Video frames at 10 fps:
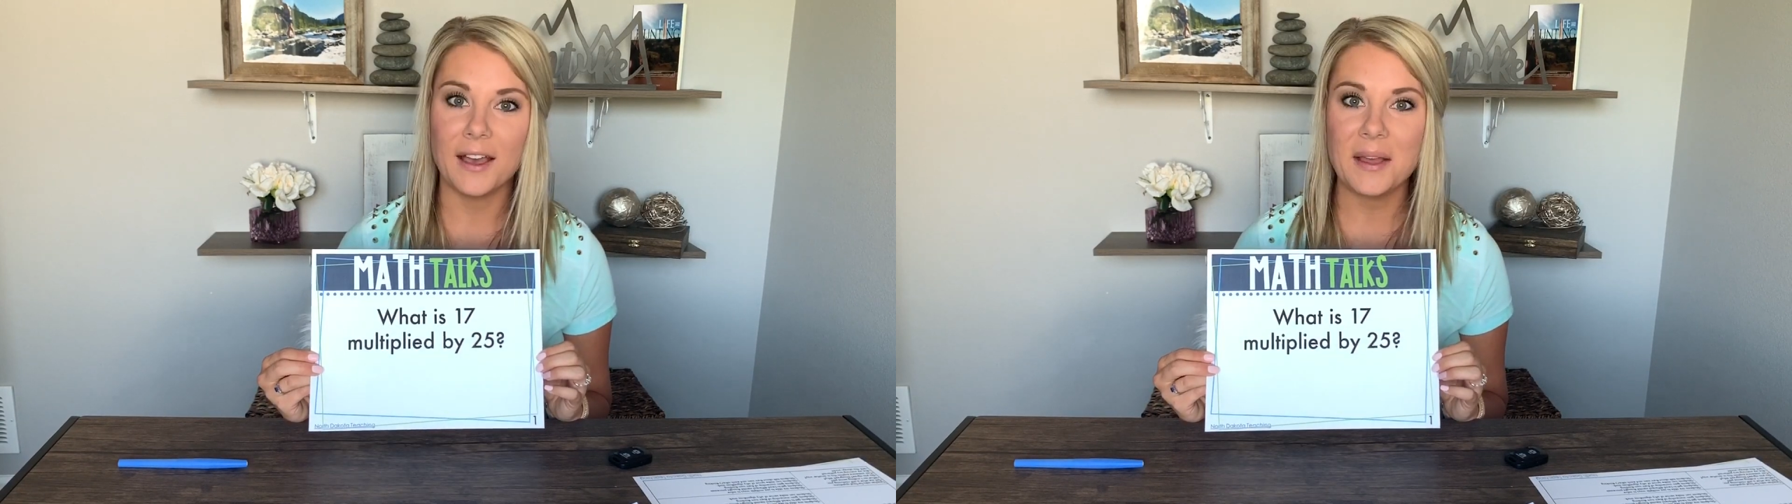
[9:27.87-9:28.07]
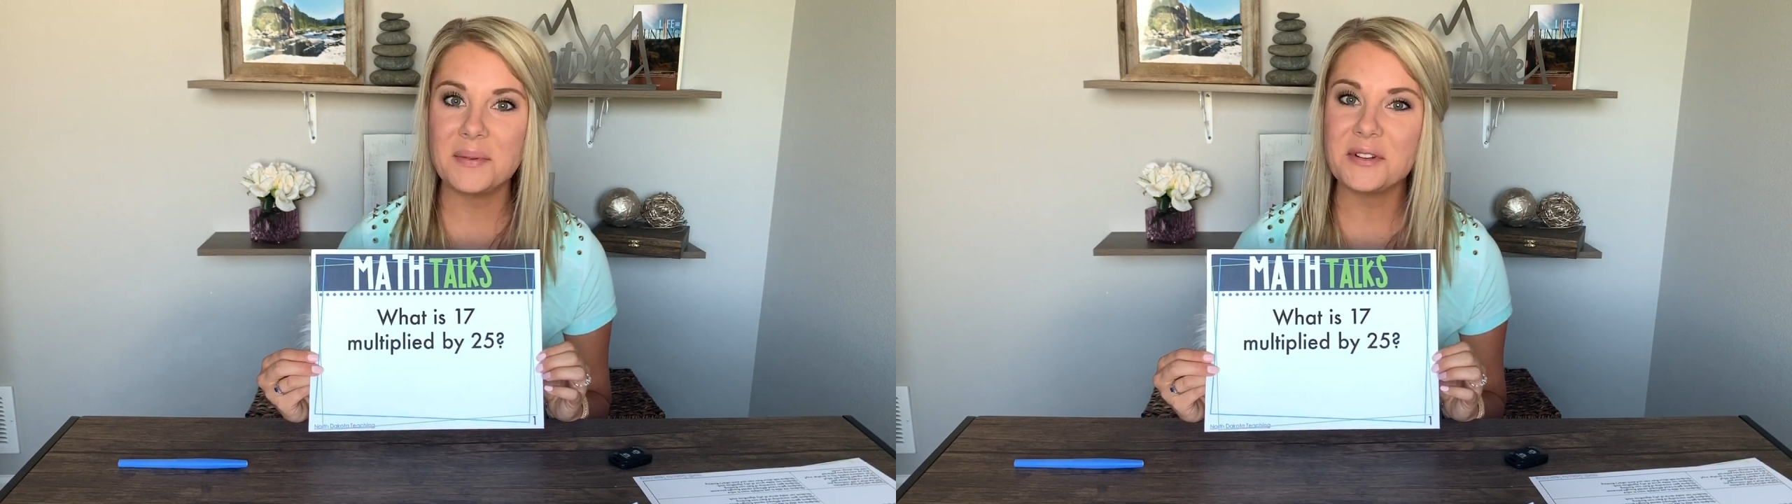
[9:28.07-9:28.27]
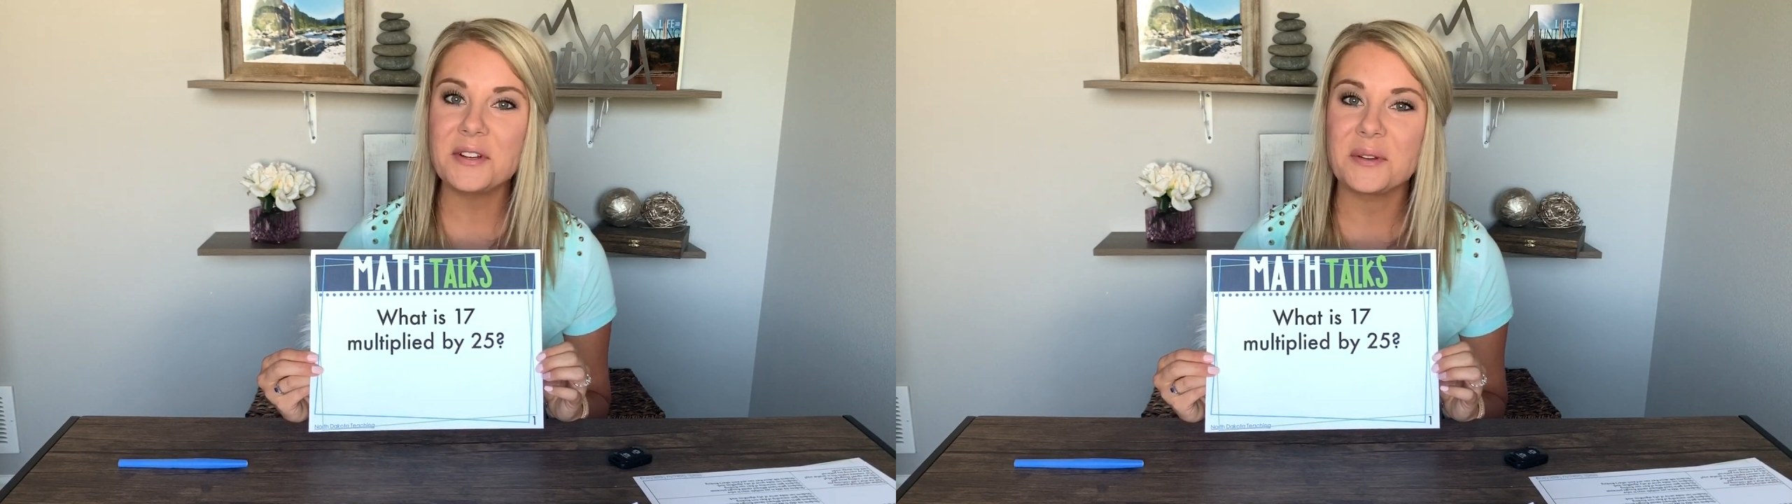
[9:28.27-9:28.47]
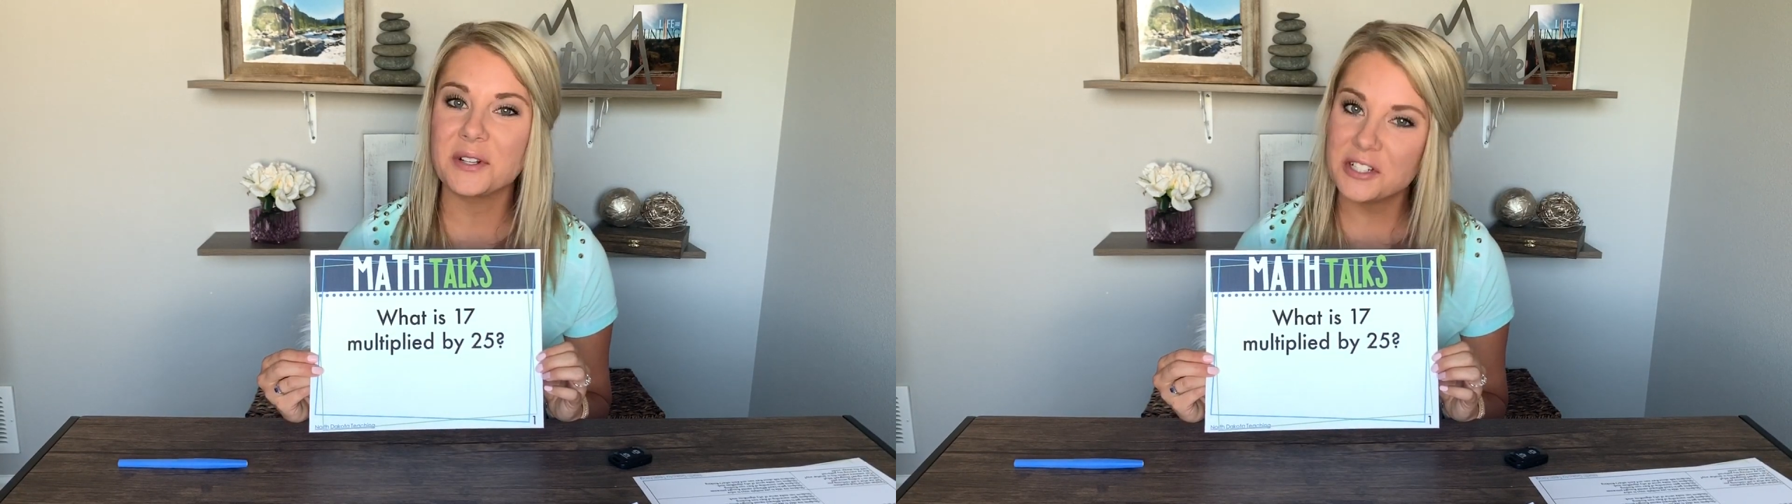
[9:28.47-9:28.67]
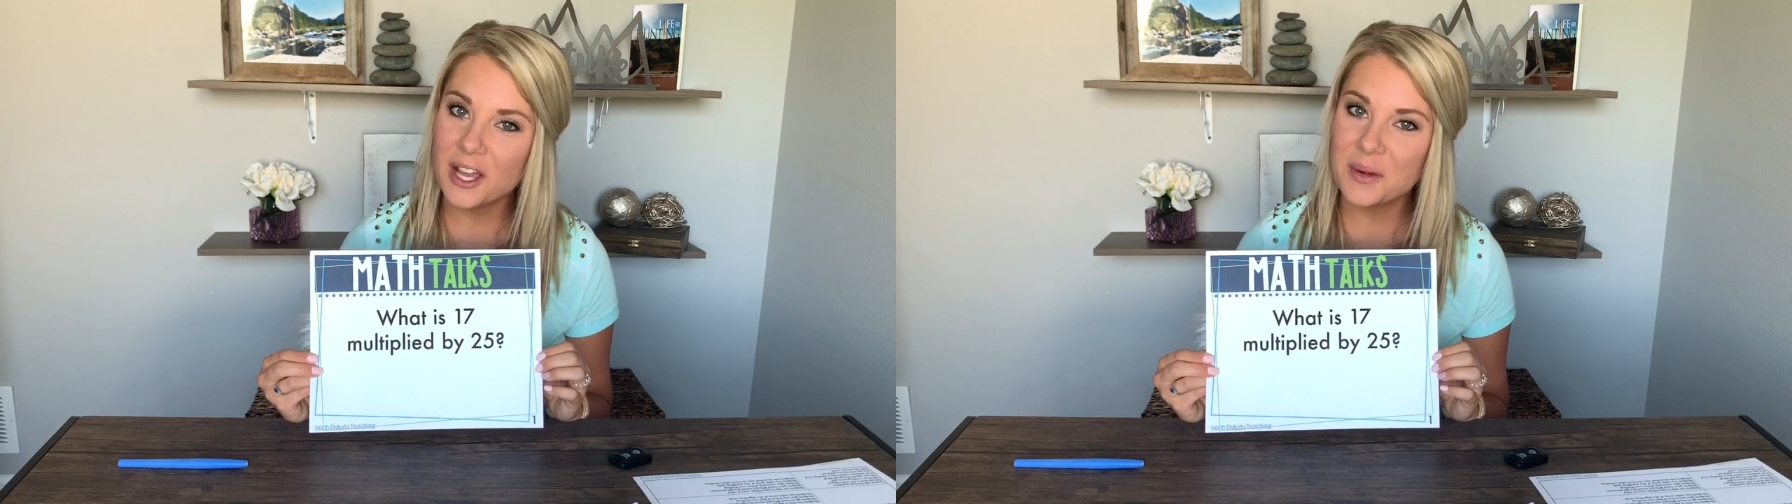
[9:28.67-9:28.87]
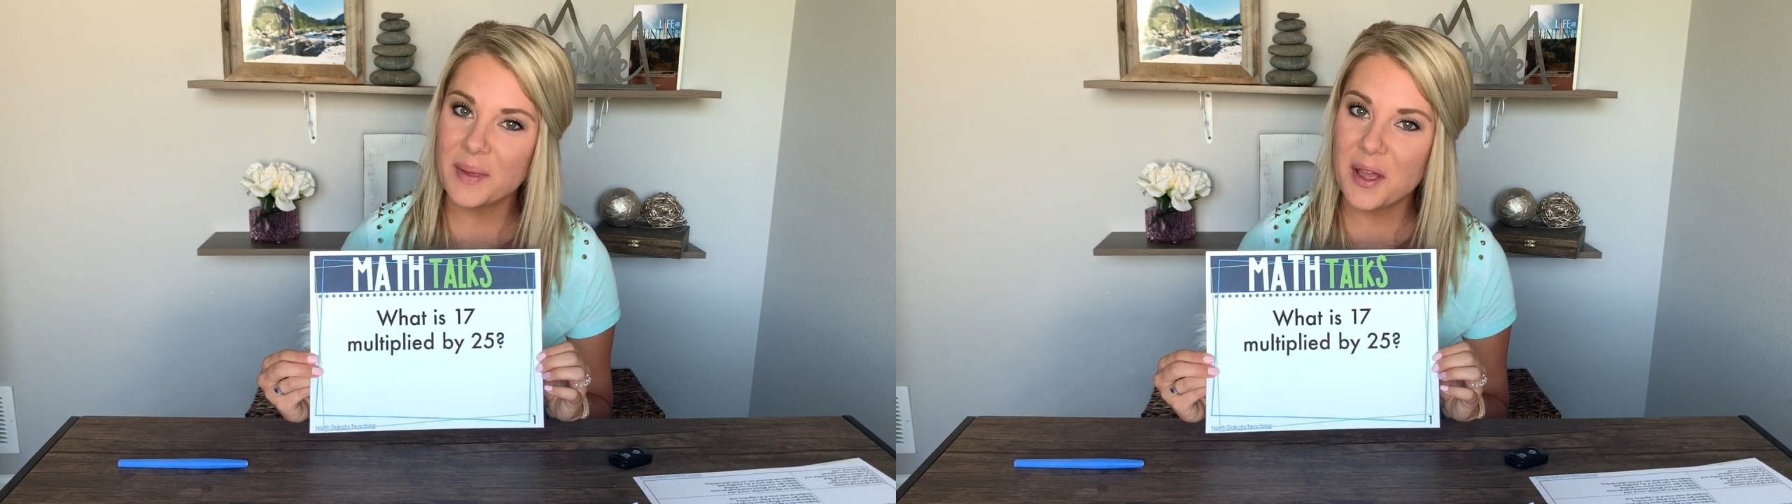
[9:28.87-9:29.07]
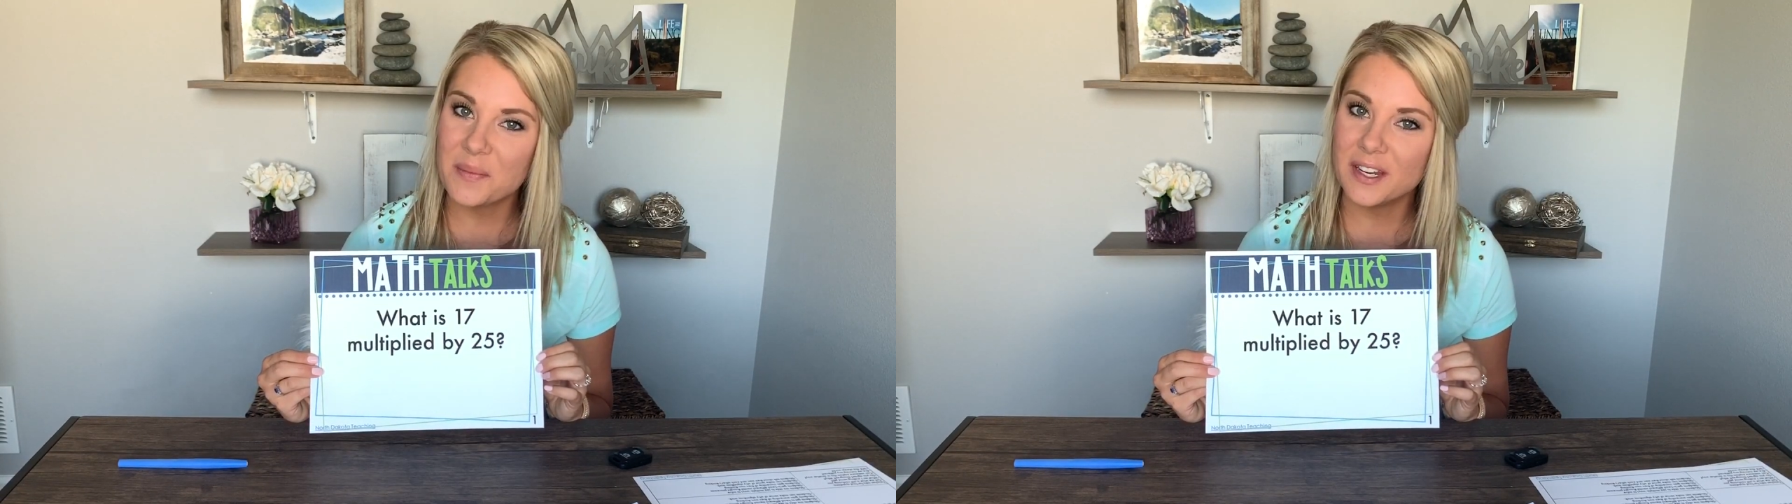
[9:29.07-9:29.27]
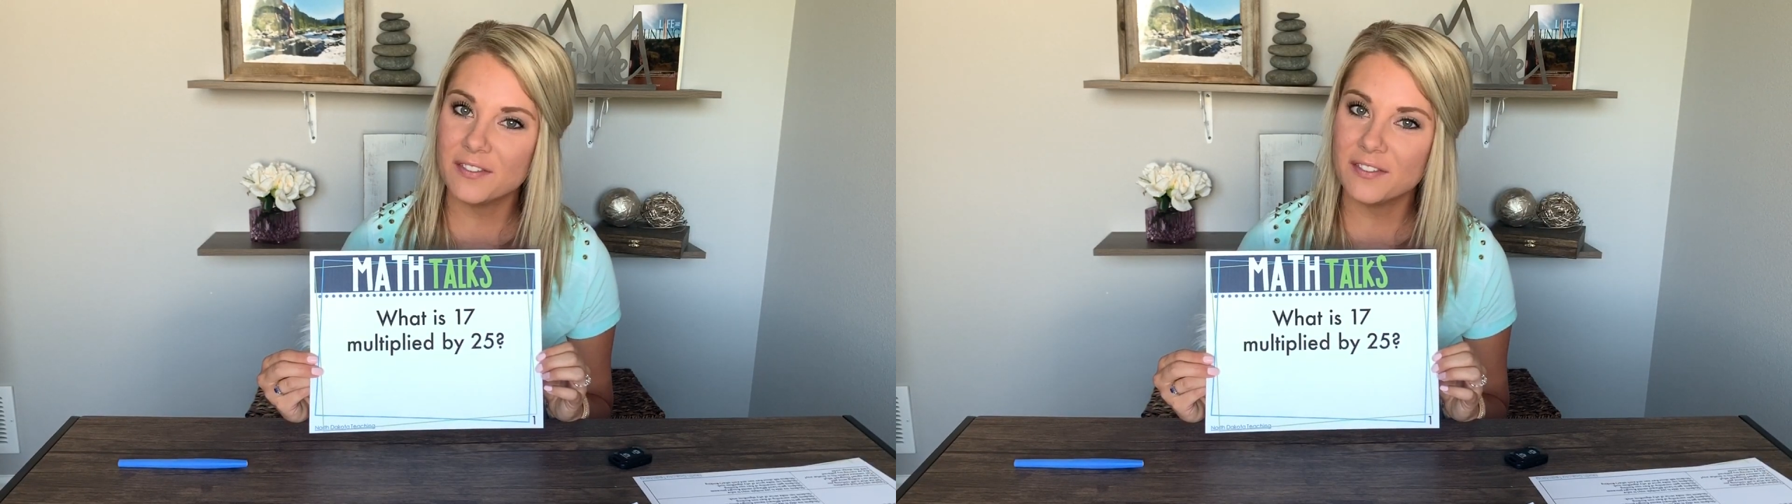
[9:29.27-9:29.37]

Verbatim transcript: I'm sure you're shocked by how many